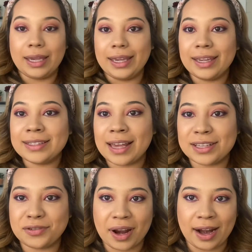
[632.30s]
It has
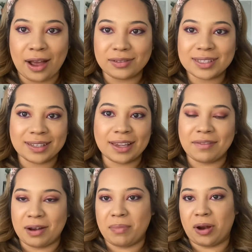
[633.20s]
run out and given
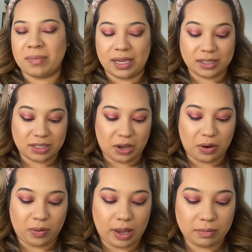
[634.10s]
up on me,
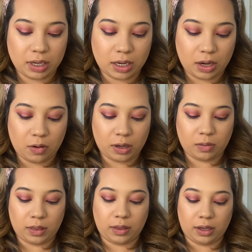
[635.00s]
so I'm gonna go in
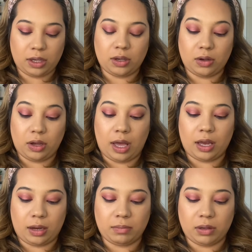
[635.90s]
with the
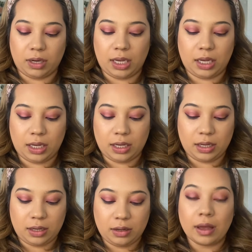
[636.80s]
Huda Beauty
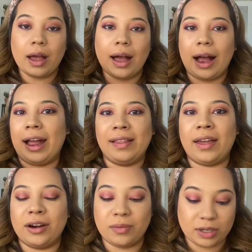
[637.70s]

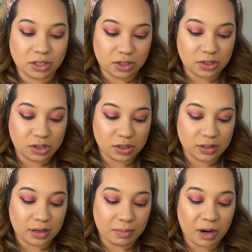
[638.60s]
eyeliner, which is
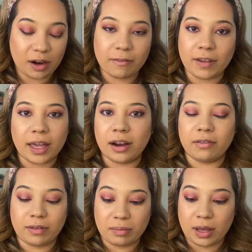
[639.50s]
just, I'm not a fan of.
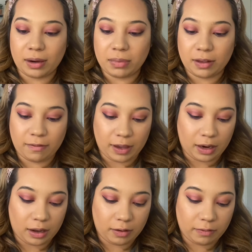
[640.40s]
I'm not a big fan
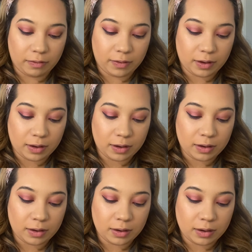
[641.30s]
of.
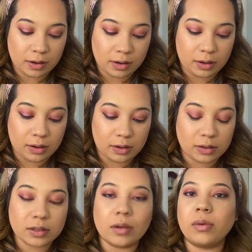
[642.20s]

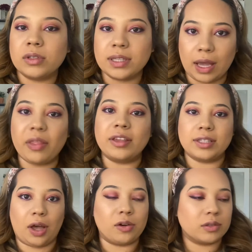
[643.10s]
So we'll see how this
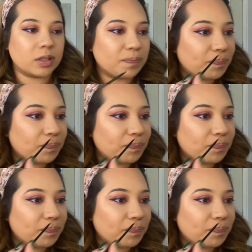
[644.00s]
goes.